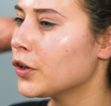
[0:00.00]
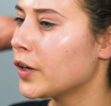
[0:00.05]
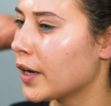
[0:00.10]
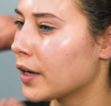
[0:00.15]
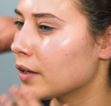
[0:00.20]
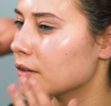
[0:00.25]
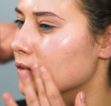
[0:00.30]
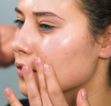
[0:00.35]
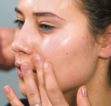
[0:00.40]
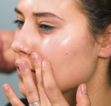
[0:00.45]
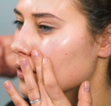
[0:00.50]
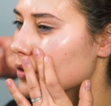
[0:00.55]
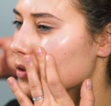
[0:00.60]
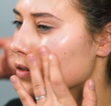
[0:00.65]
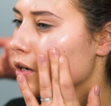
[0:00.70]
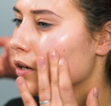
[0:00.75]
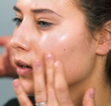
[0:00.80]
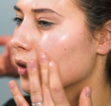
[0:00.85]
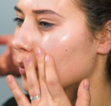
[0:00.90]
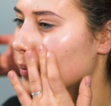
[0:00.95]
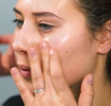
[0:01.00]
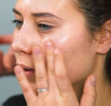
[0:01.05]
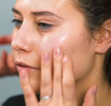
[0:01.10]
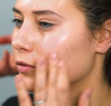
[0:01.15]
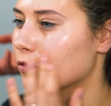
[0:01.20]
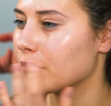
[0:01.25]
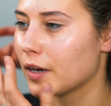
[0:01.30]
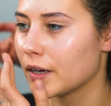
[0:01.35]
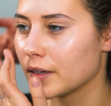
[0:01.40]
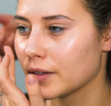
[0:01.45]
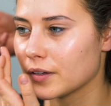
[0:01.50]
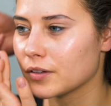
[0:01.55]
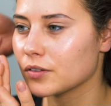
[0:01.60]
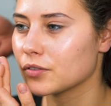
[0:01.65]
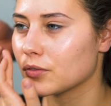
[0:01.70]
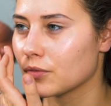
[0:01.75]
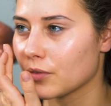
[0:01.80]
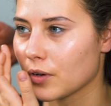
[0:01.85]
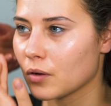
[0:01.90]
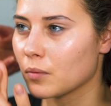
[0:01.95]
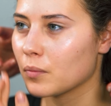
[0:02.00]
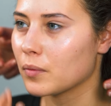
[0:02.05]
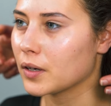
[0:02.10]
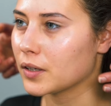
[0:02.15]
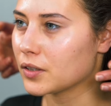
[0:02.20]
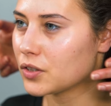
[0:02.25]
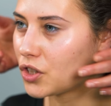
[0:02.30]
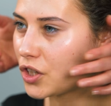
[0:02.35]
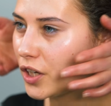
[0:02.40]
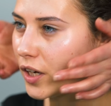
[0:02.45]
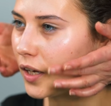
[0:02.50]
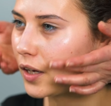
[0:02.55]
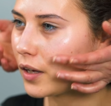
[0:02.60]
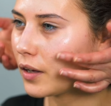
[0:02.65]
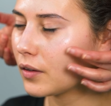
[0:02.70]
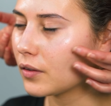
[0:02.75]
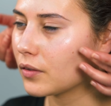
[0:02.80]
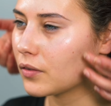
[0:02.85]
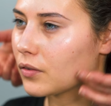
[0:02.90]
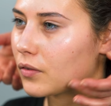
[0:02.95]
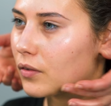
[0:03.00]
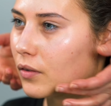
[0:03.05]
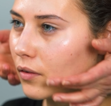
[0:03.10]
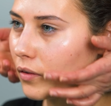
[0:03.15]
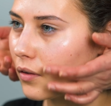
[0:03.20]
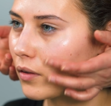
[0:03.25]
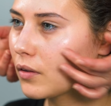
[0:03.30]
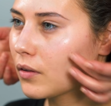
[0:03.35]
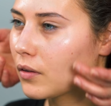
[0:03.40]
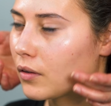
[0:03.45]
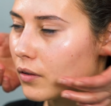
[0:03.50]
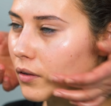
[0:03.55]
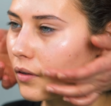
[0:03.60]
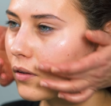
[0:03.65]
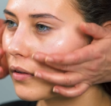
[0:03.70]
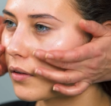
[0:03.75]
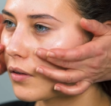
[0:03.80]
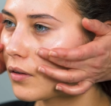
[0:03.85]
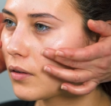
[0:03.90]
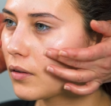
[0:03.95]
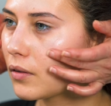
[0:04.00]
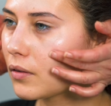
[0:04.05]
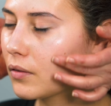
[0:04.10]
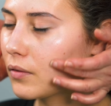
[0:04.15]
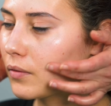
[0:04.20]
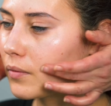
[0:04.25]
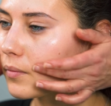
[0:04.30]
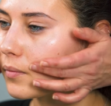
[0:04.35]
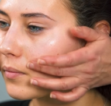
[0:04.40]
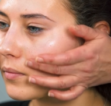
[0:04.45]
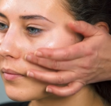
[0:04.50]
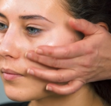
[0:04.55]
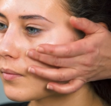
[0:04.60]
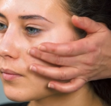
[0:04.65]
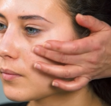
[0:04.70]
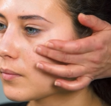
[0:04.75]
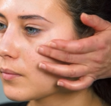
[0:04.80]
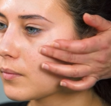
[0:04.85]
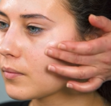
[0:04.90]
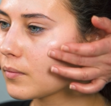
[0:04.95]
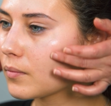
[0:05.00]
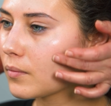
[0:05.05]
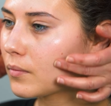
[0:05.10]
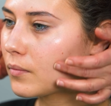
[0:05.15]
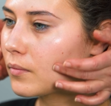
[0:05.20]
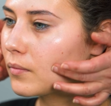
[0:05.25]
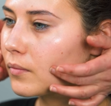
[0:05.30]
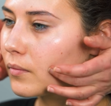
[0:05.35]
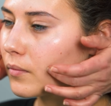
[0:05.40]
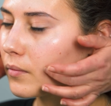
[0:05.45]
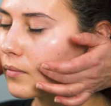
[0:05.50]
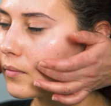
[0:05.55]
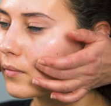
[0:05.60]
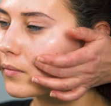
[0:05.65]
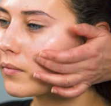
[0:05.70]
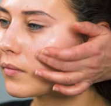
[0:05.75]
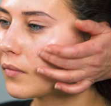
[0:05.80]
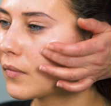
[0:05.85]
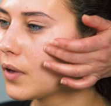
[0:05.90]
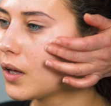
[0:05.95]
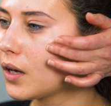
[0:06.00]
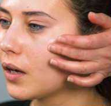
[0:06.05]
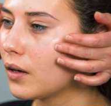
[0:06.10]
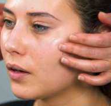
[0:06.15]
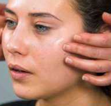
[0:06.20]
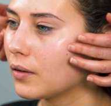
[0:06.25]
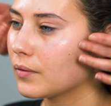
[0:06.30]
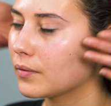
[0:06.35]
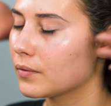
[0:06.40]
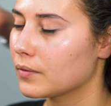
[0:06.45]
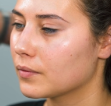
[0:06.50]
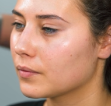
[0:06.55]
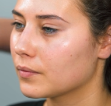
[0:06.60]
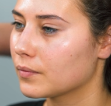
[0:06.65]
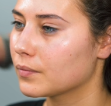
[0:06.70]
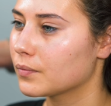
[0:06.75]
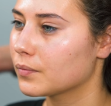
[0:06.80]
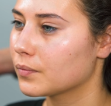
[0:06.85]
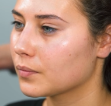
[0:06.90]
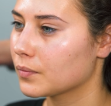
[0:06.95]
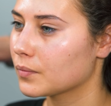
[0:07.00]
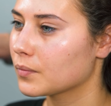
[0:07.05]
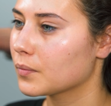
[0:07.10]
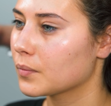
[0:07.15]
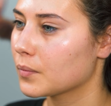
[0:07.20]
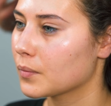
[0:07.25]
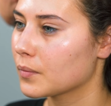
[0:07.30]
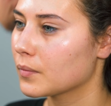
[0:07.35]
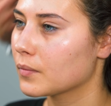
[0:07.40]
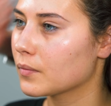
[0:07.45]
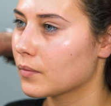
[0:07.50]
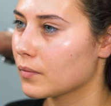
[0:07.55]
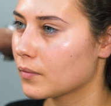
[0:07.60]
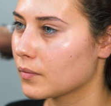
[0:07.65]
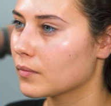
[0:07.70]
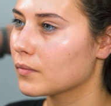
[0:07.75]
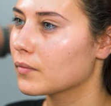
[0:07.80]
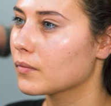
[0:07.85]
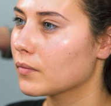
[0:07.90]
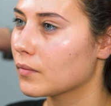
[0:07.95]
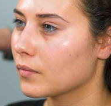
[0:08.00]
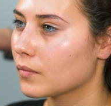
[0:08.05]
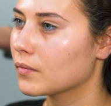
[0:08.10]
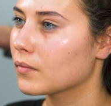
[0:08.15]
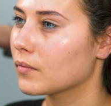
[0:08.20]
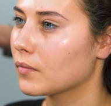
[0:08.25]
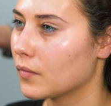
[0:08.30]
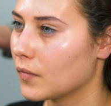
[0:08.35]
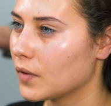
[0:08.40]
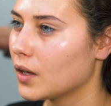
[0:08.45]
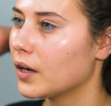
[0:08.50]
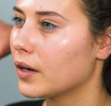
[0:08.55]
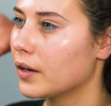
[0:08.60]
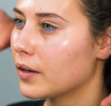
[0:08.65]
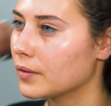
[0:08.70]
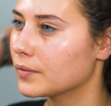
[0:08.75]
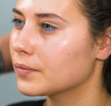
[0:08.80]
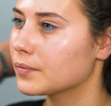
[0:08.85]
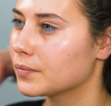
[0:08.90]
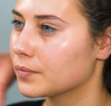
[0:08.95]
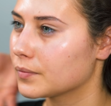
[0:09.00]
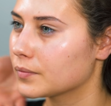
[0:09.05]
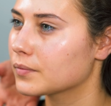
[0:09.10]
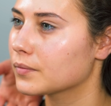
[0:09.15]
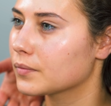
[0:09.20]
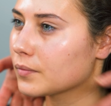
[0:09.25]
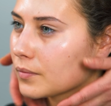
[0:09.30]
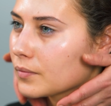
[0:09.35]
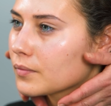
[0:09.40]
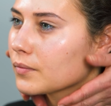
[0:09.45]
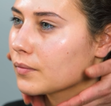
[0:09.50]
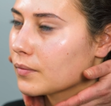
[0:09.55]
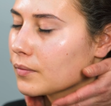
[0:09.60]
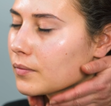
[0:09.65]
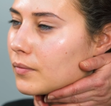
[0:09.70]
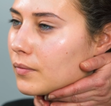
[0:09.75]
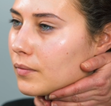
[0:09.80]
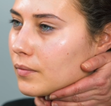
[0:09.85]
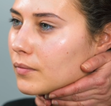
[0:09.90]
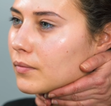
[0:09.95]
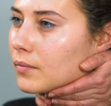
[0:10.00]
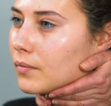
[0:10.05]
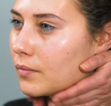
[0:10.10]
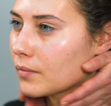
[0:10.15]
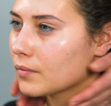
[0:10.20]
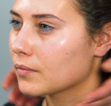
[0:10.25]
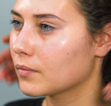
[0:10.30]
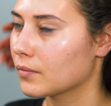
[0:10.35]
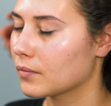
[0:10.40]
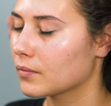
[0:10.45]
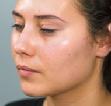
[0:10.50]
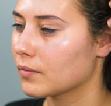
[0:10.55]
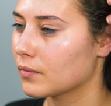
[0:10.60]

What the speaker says: I do get a tiny bit of retinas around my cheeks. I mean, you could, you know, you could put a bit of concealer on there, but also you could go out like this and I still feel like your skin could breathe.